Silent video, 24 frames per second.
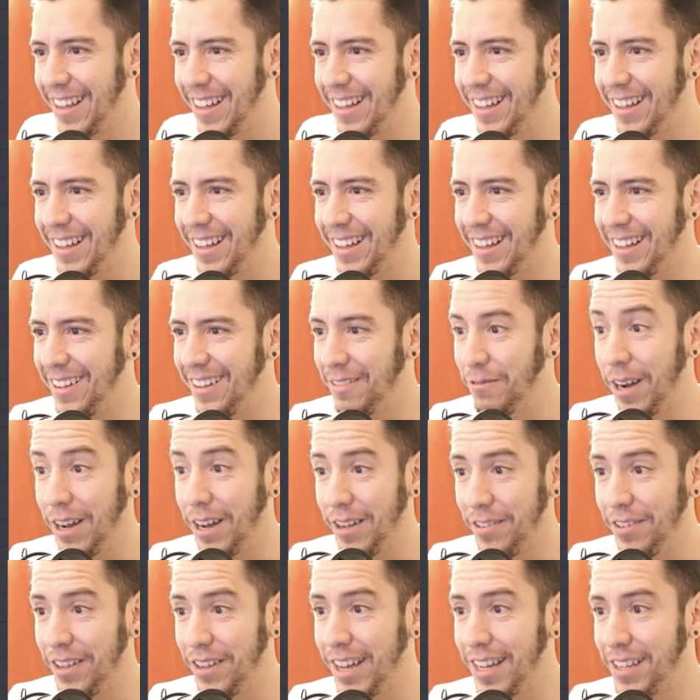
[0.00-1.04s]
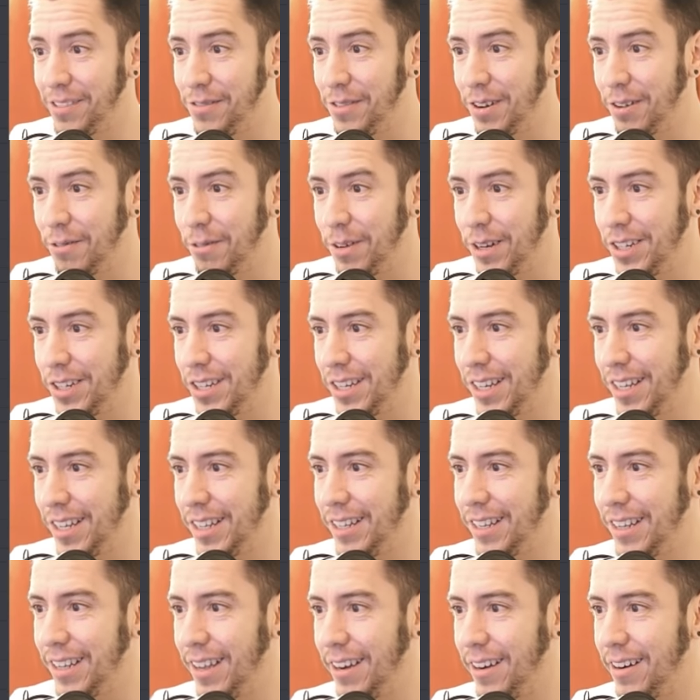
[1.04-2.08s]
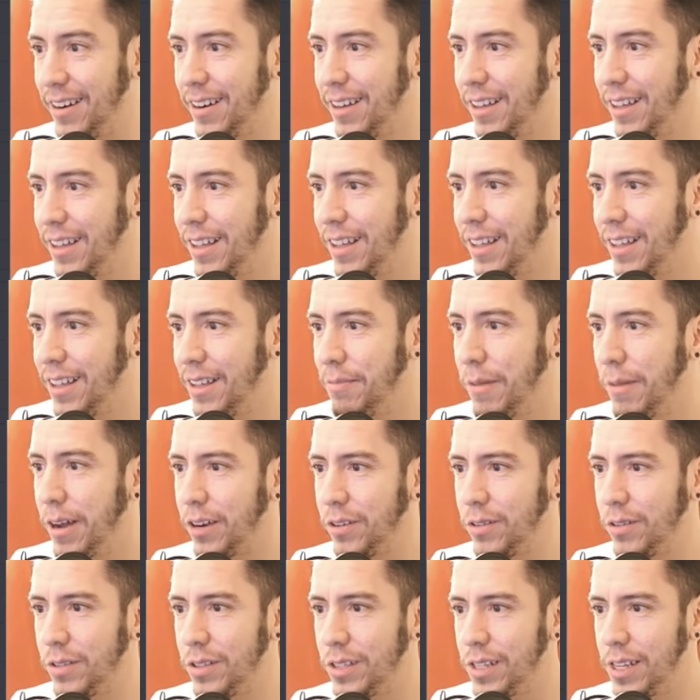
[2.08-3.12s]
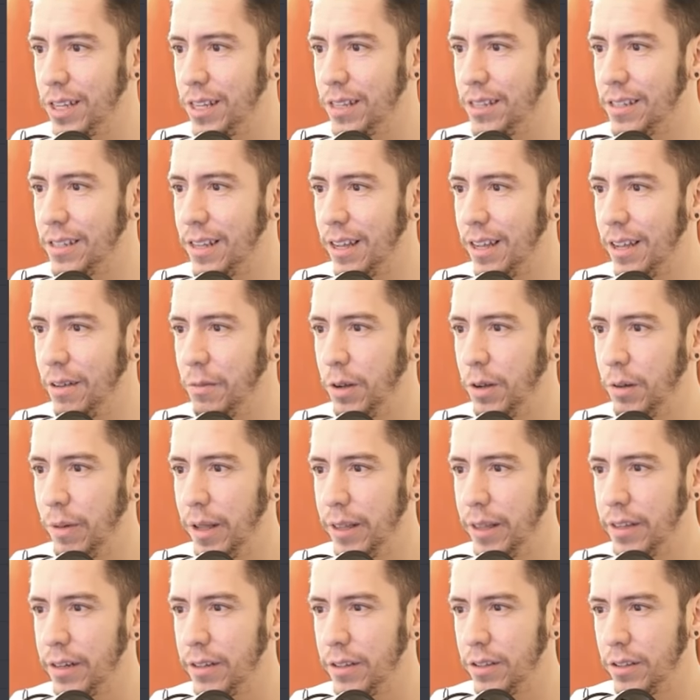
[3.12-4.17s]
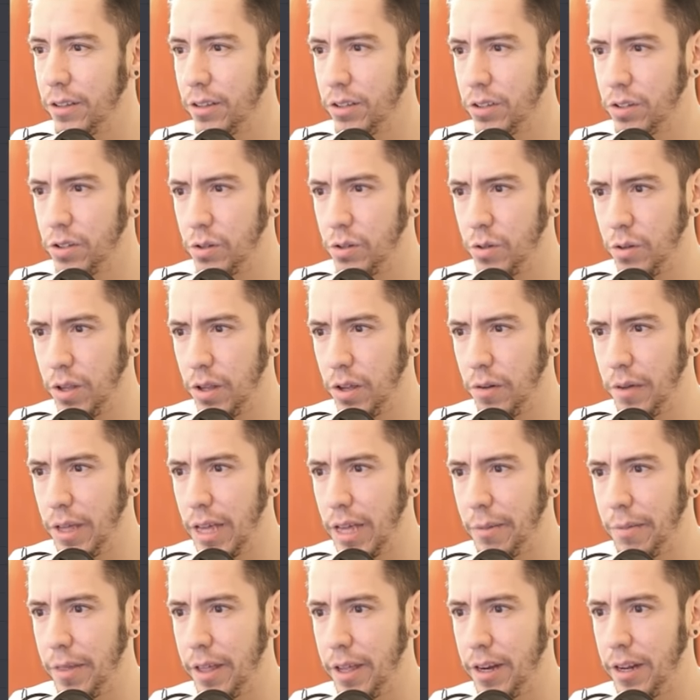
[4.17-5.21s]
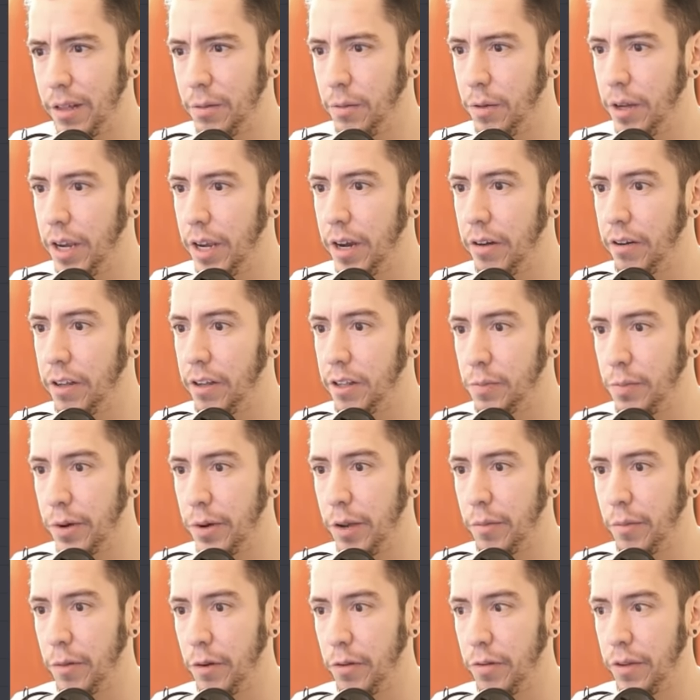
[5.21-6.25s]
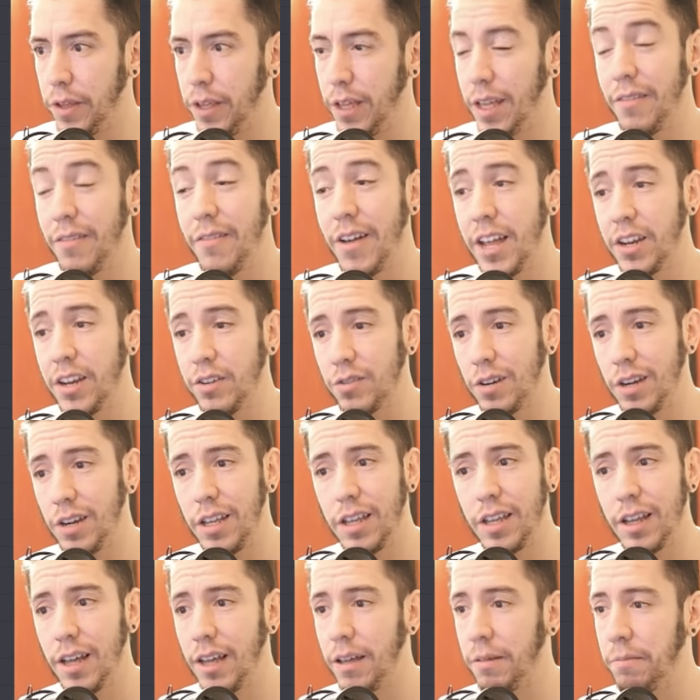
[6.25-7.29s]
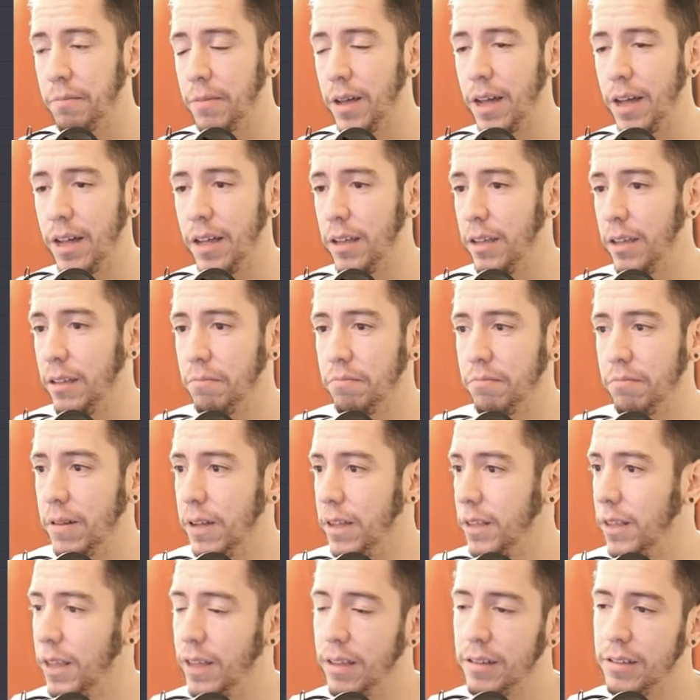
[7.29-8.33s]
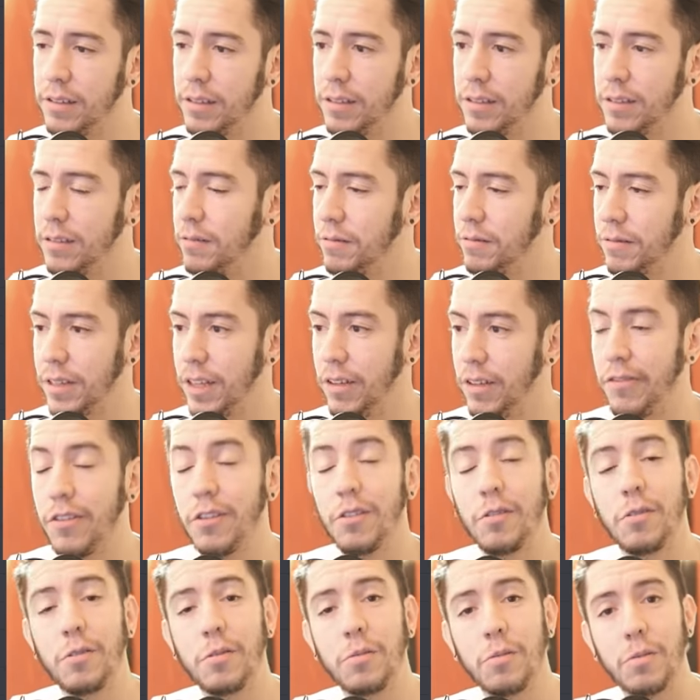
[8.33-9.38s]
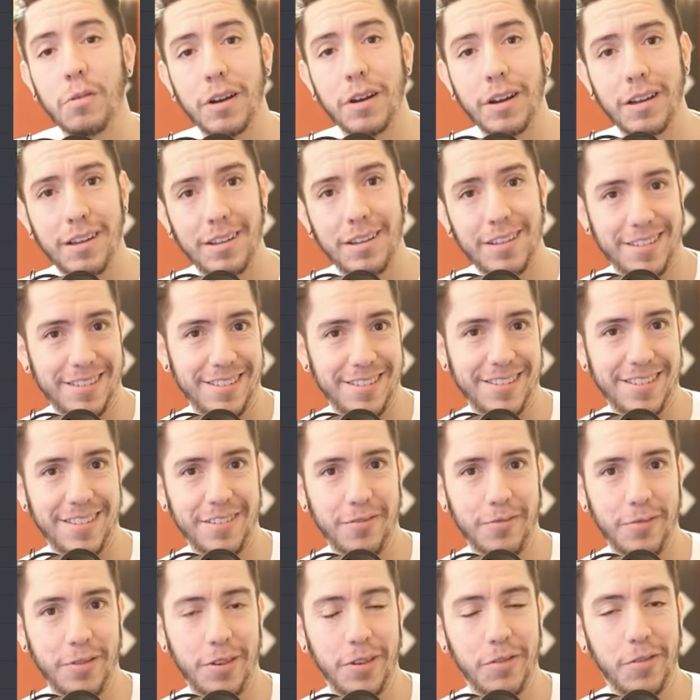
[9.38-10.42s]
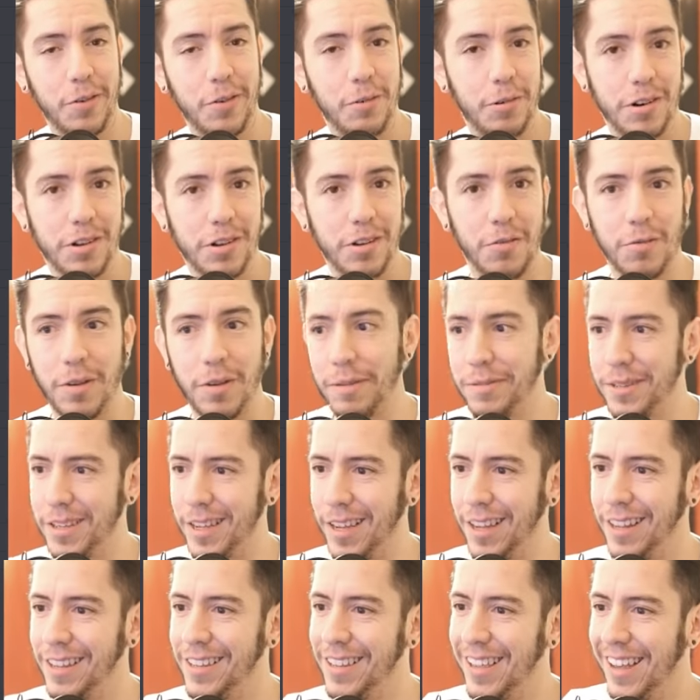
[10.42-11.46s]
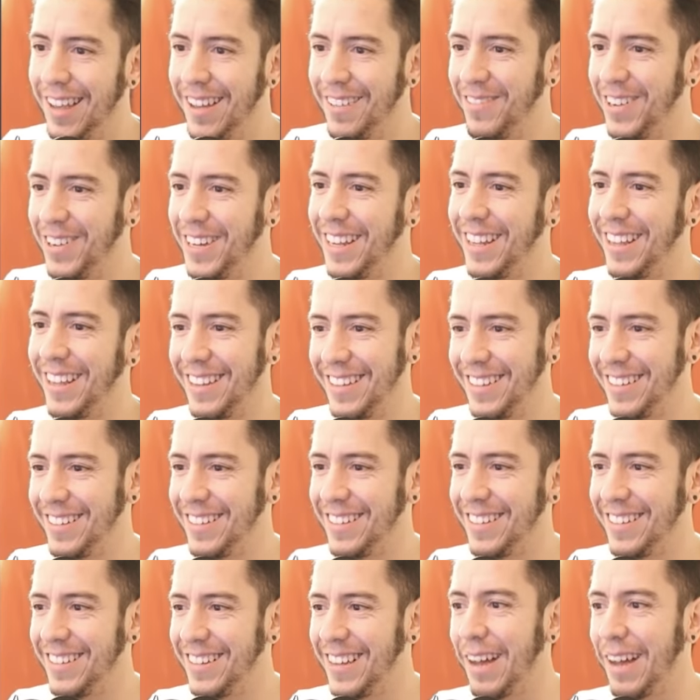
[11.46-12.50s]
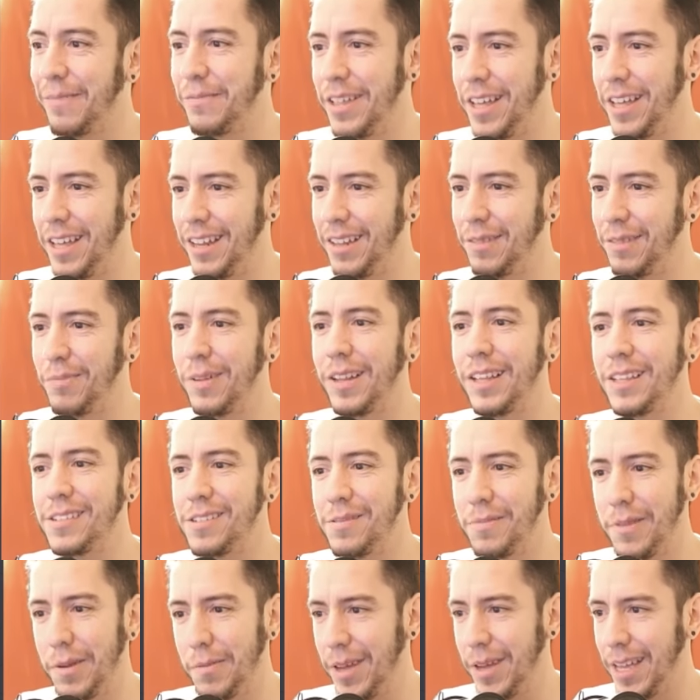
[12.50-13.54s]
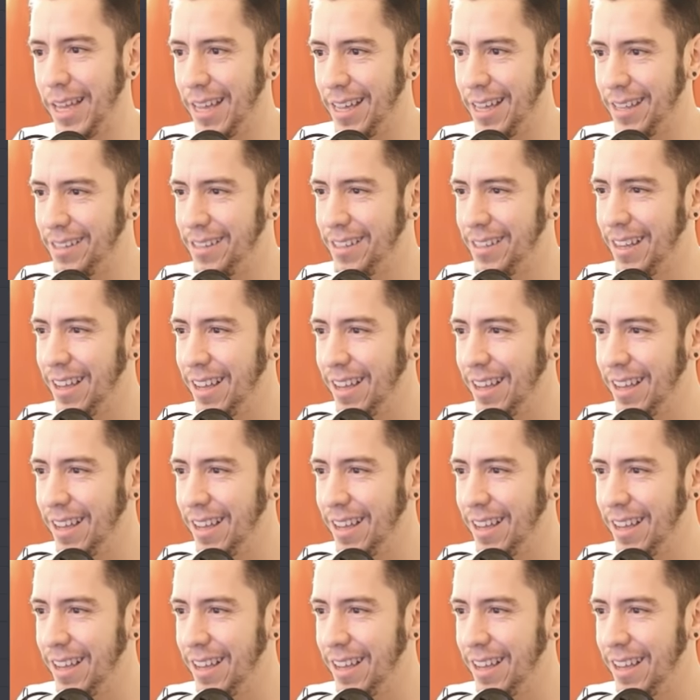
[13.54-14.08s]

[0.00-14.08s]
Wow, you guys were watching it here. Marcus says, will Blender.studio be updated with Hero and Spring Movie? Eventually, yes. If you work on websites and wanna update it, please be my guest.